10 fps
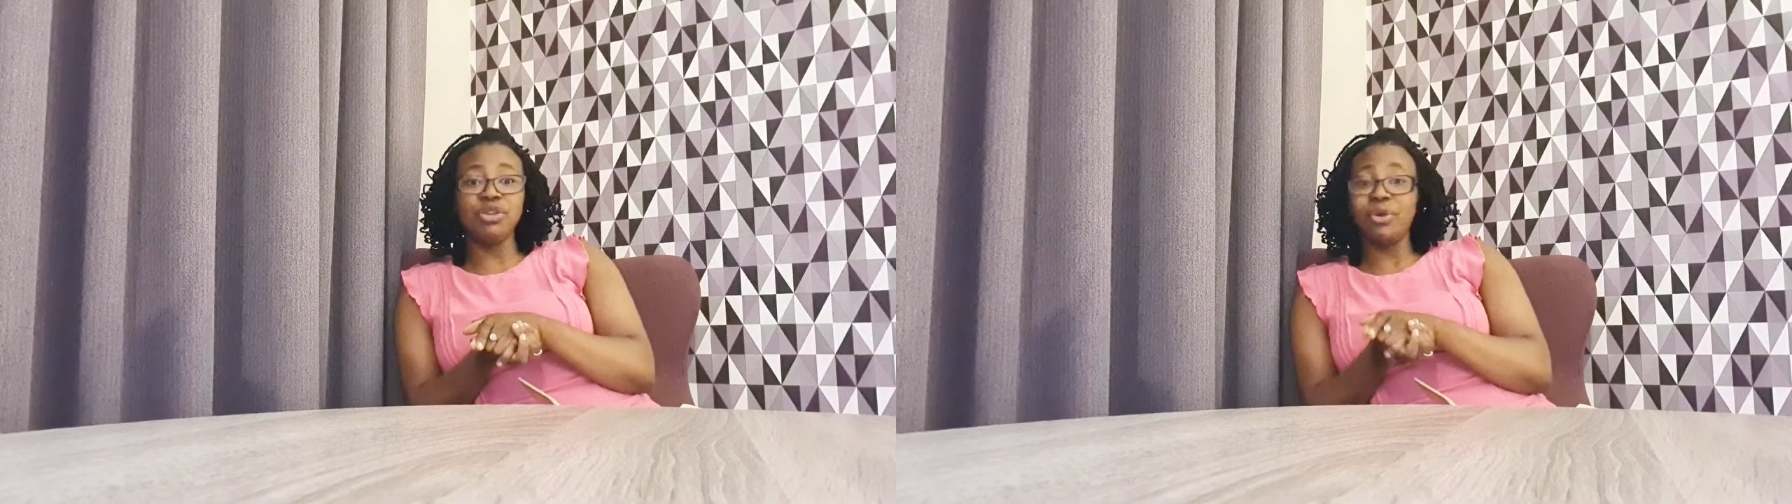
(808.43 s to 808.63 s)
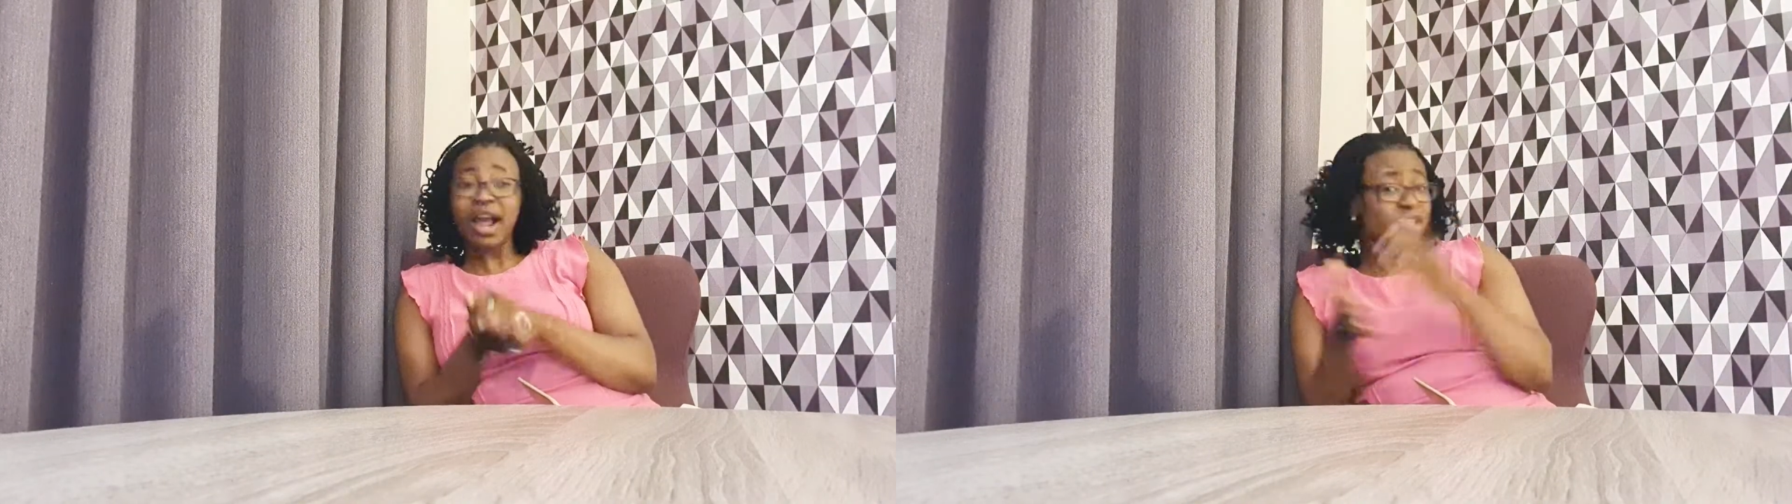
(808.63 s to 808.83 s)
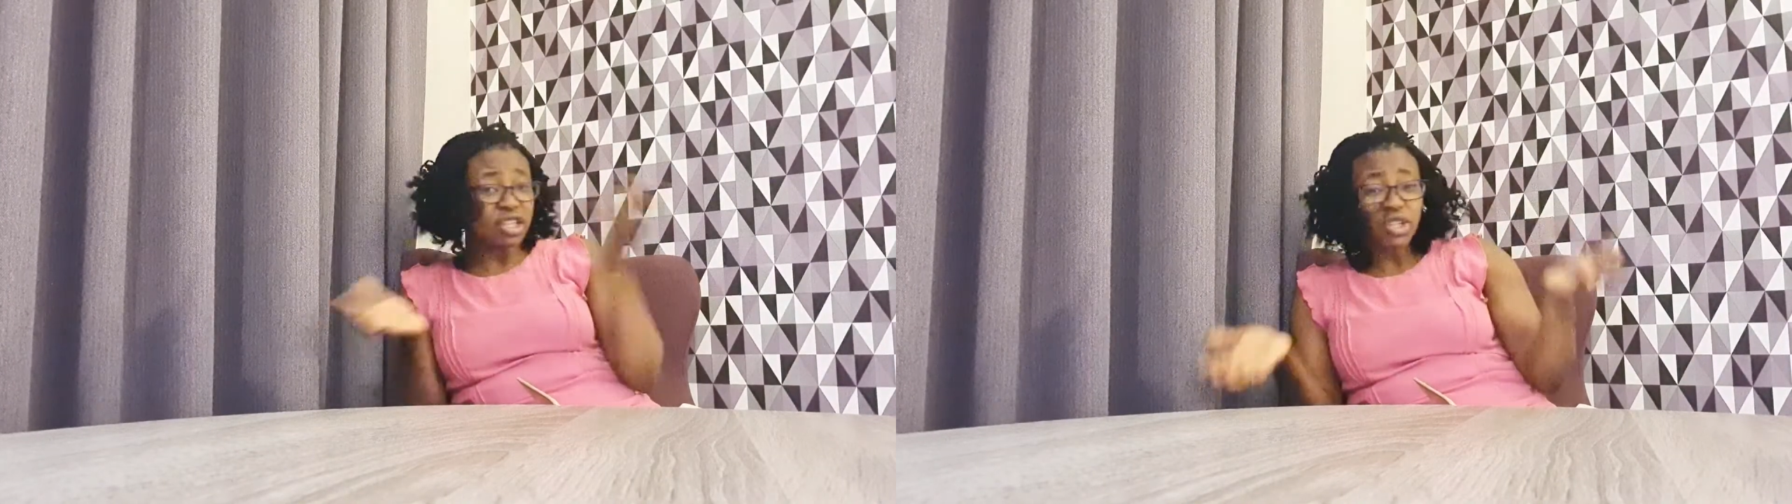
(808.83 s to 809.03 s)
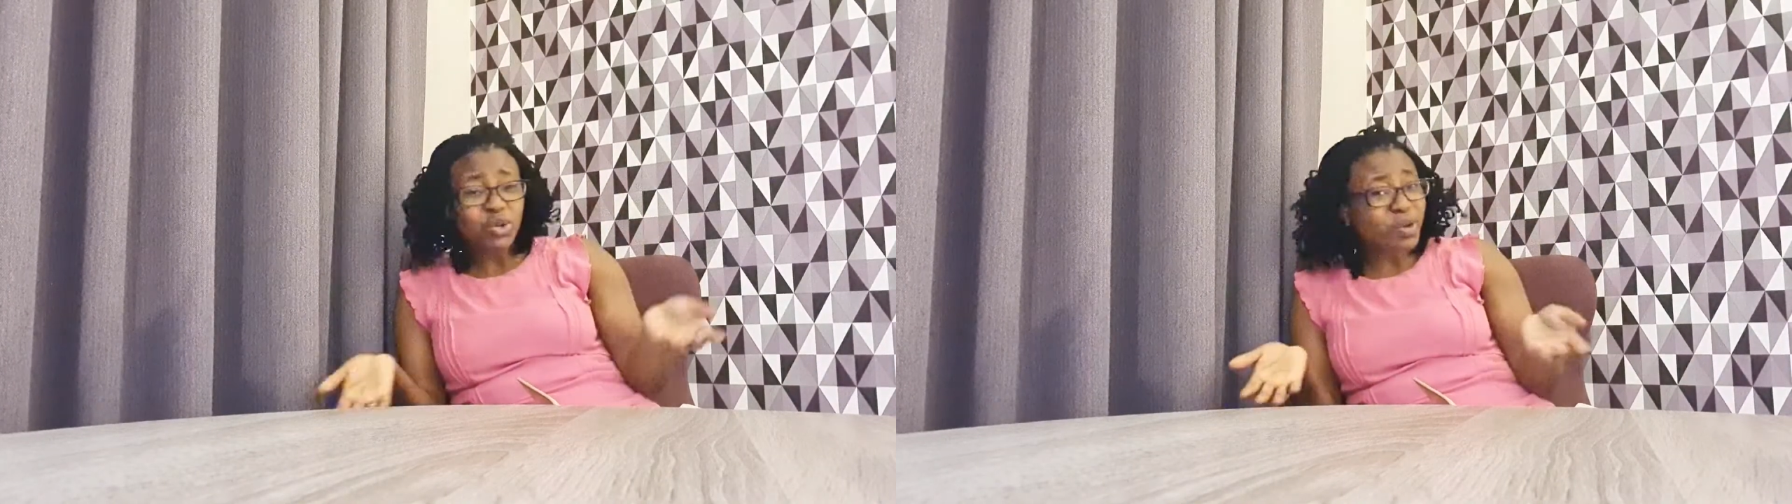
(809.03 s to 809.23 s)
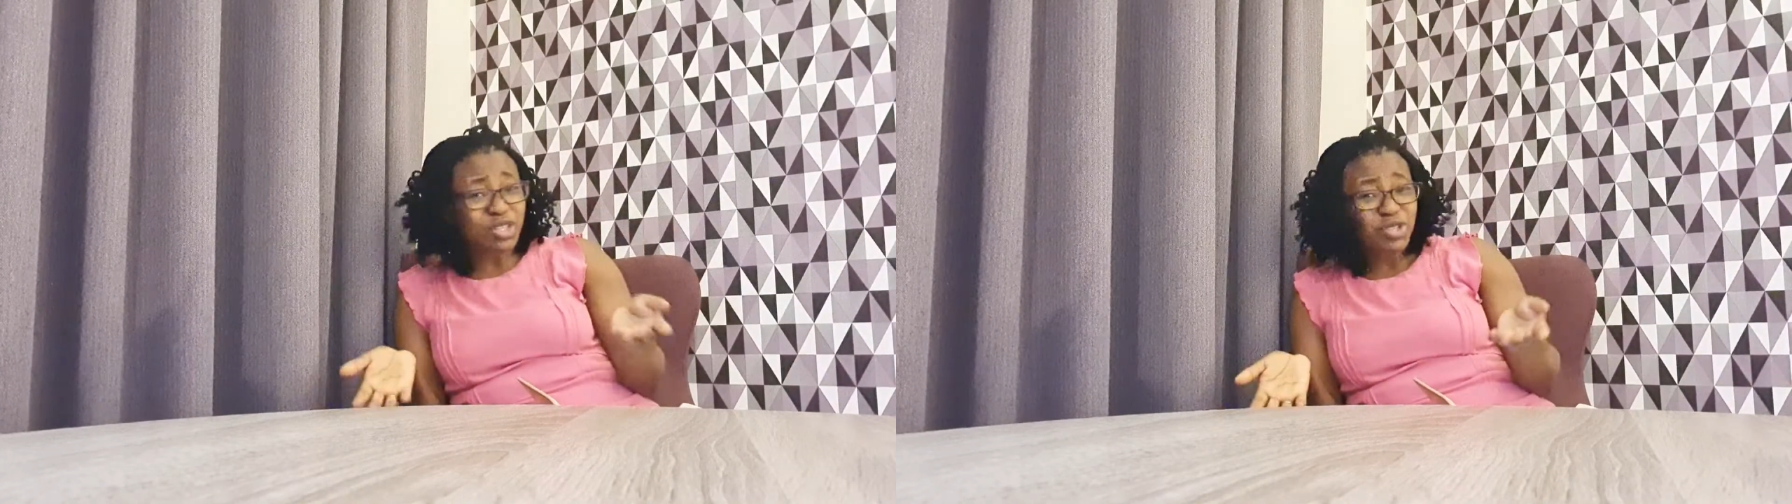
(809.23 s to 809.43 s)
you actually
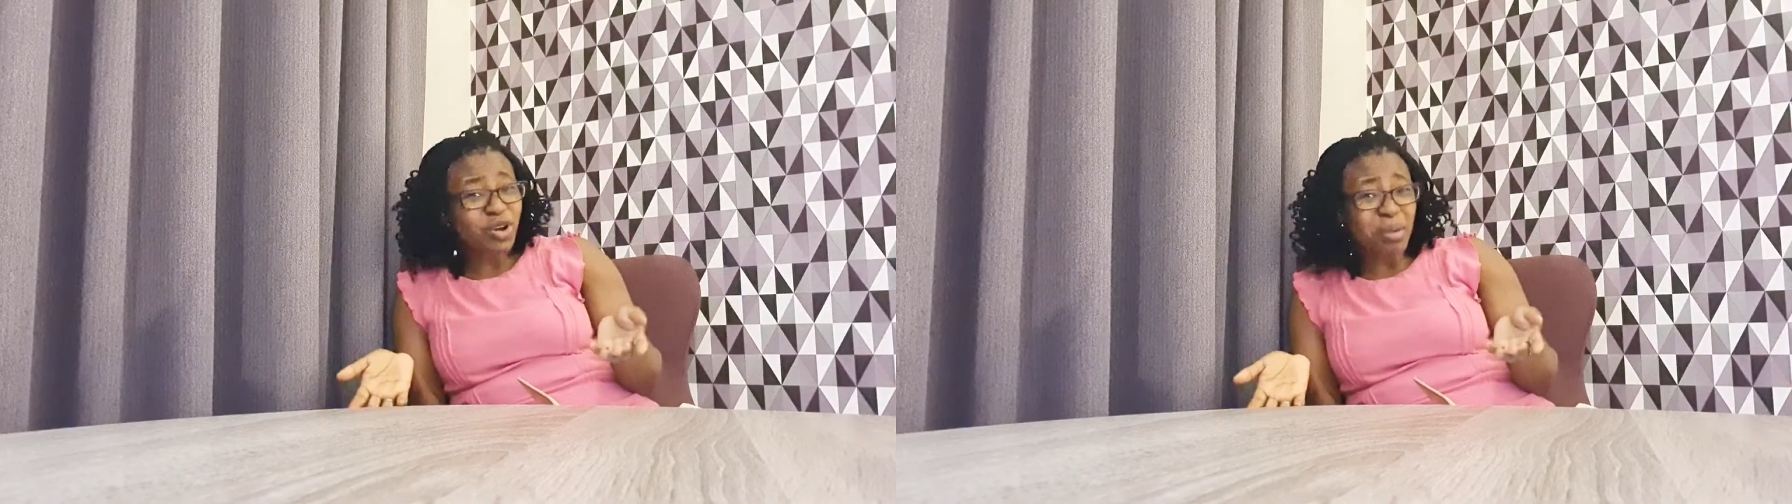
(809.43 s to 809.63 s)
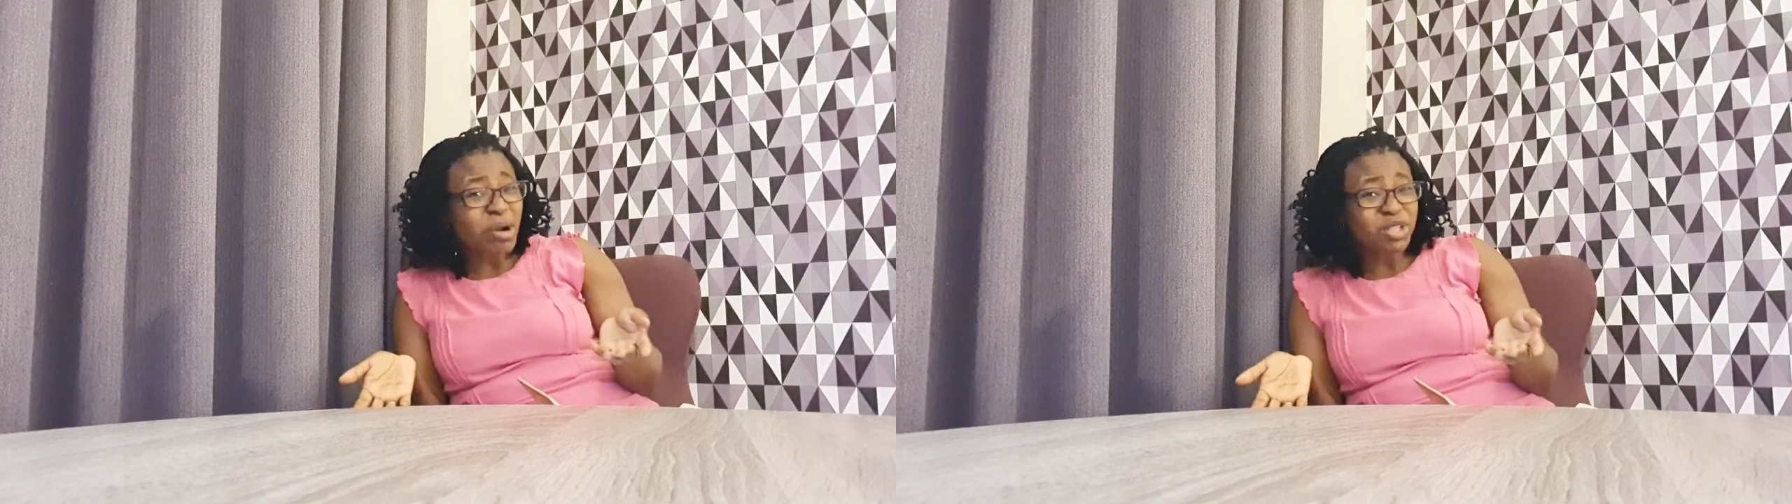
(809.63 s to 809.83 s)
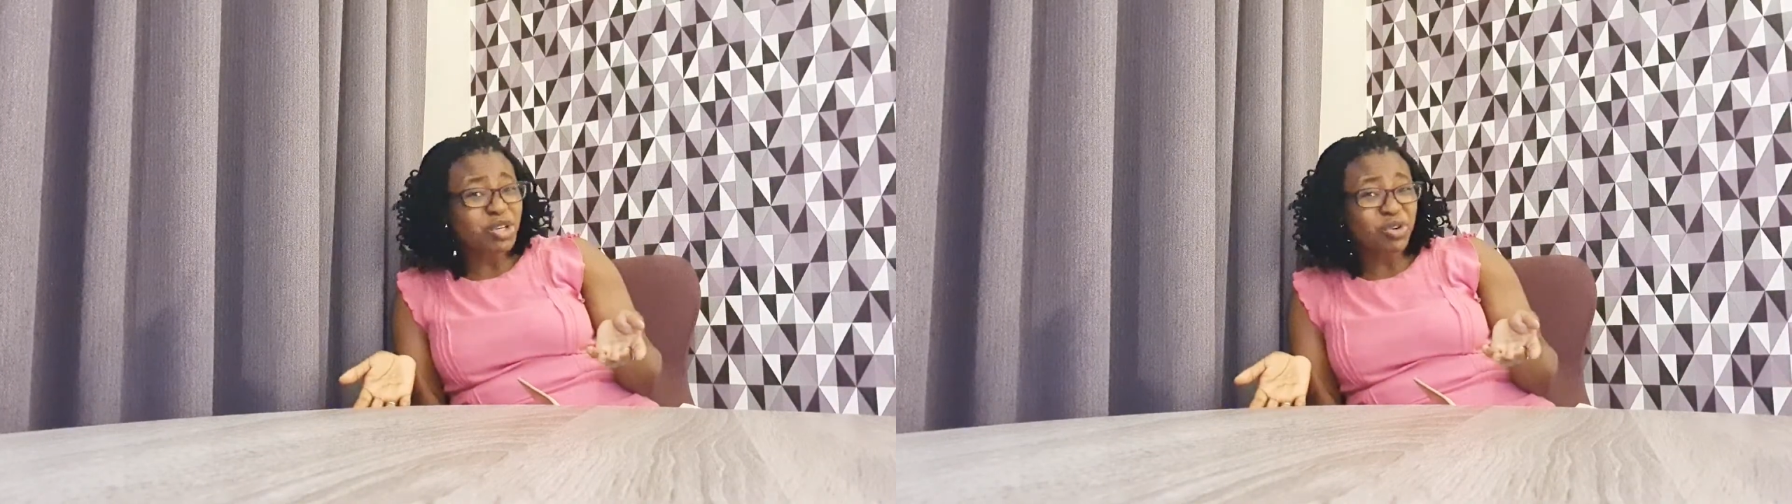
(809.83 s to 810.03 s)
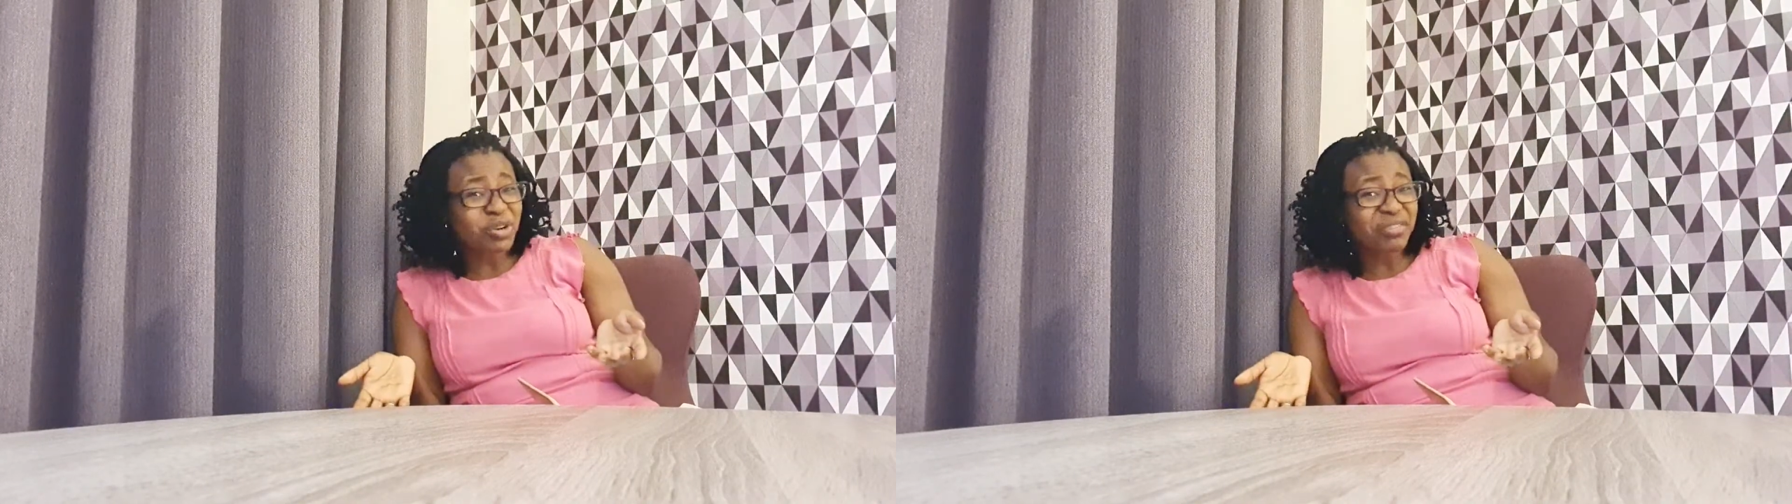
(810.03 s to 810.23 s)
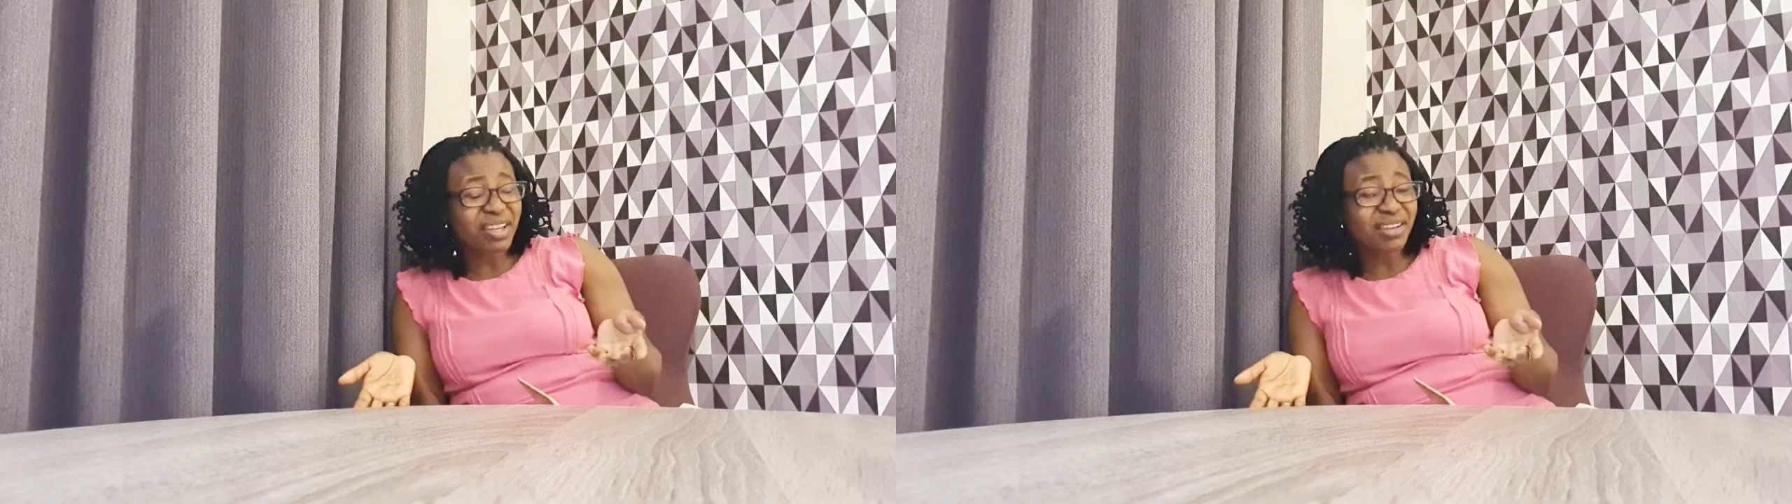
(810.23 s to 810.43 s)
don't want to talk about your
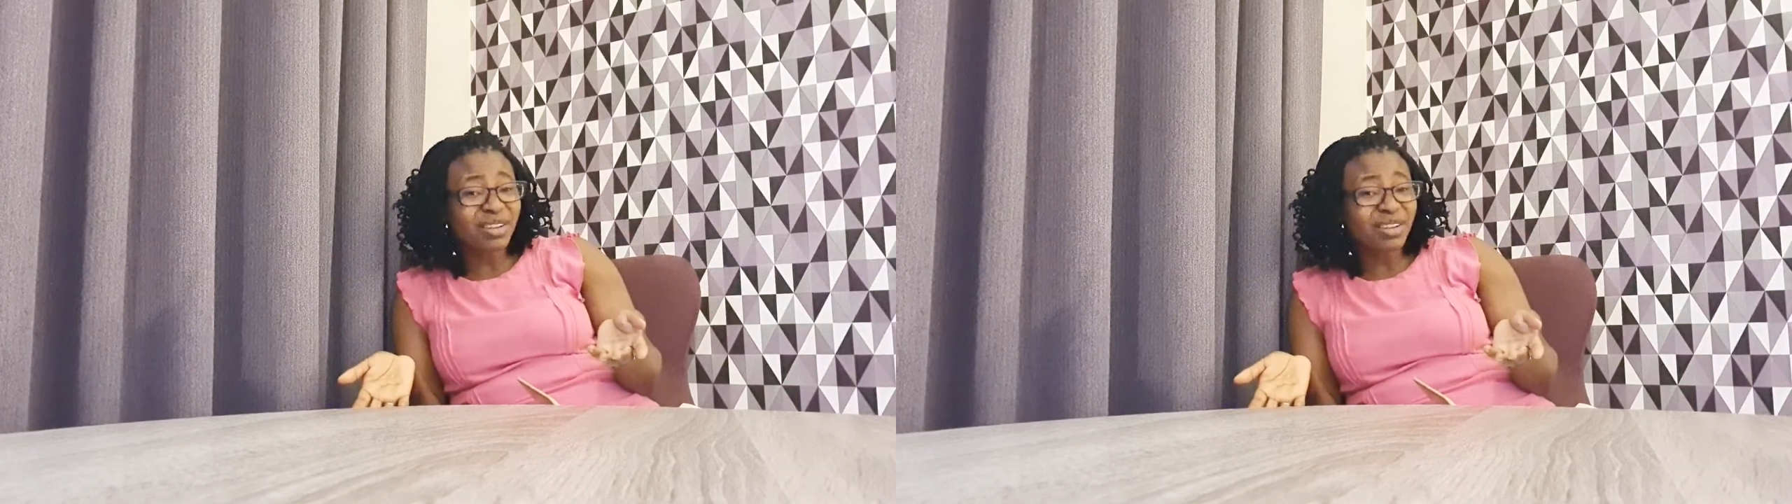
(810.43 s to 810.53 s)
grieving.